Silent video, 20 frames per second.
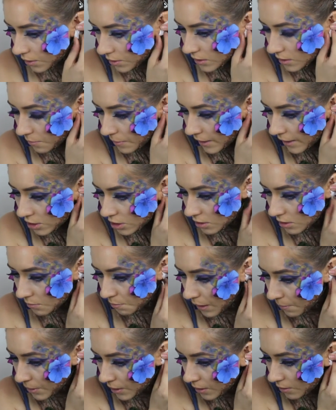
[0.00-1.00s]
You want
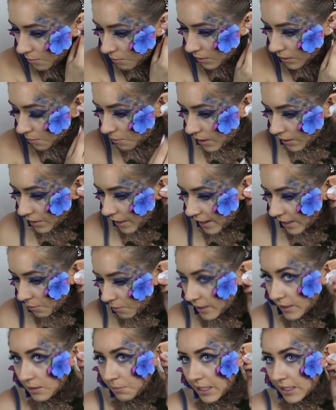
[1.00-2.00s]
the tissues on the
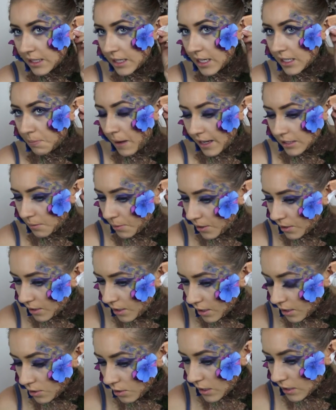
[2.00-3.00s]
ear to be very
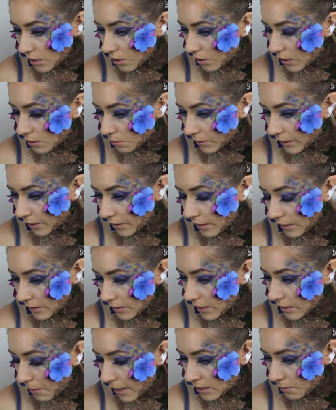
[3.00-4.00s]
thin so
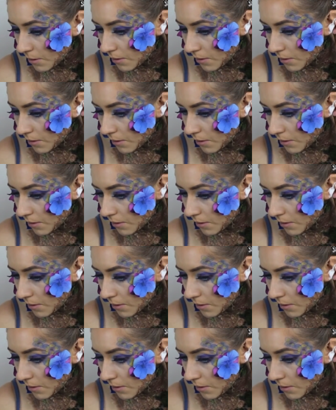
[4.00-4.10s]
it can